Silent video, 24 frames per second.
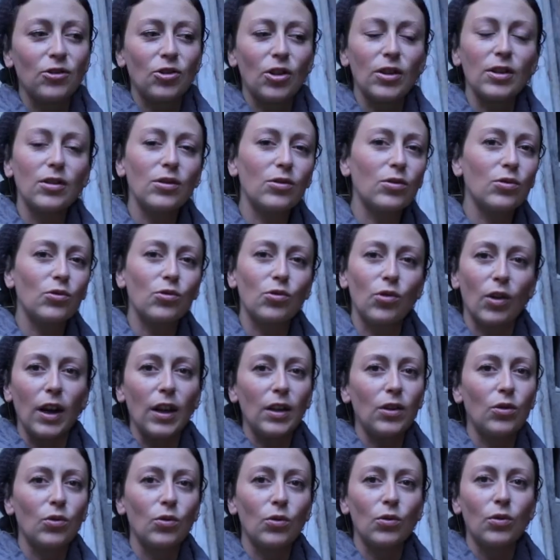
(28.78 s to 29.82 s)
just to
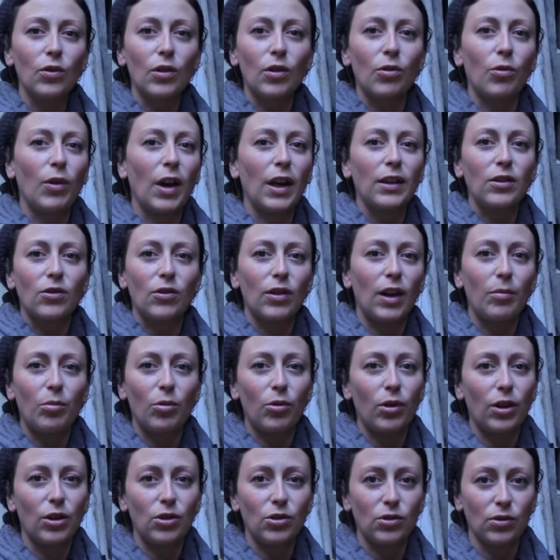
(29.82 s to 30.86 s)
try to create
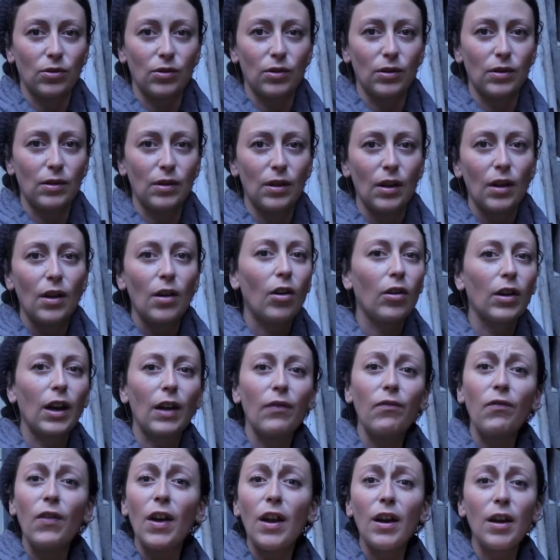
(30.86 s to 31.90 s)
collaborations on
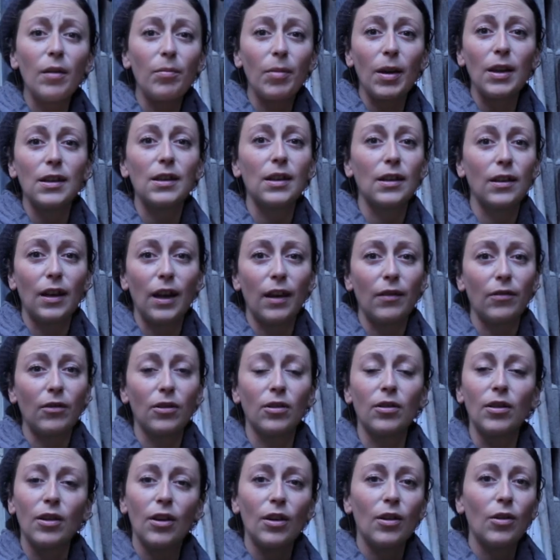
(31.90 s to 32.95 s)
a very basic
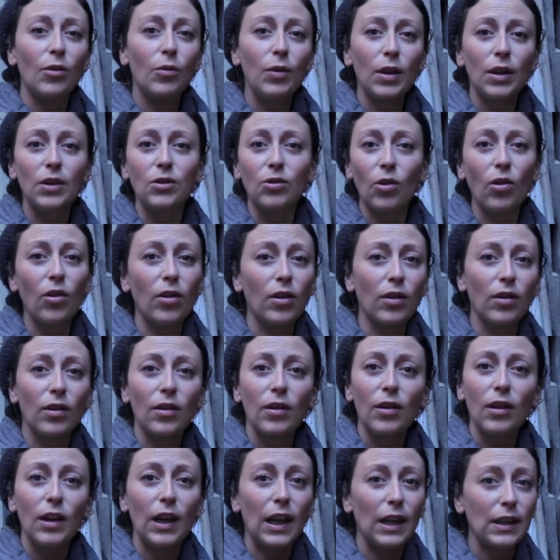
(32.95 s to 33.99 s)
level. We talk,
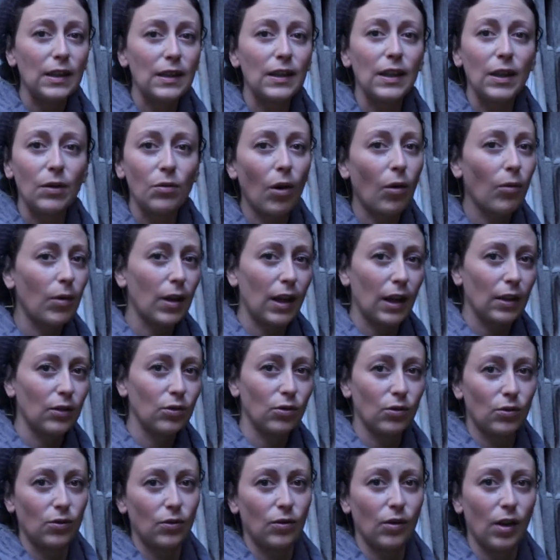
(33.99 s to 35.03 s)
let's see what we can
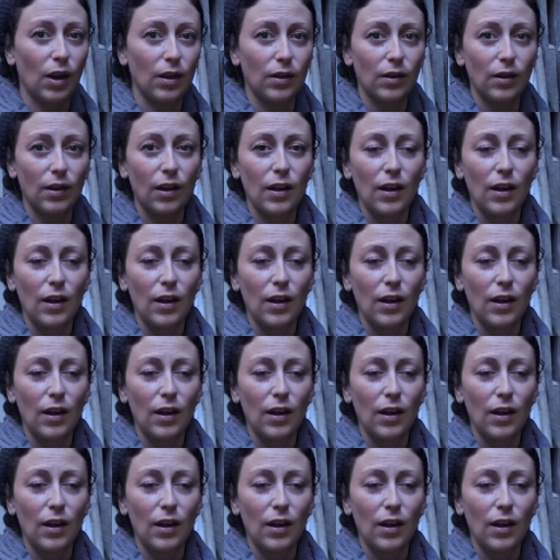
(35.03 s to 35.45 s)
do together.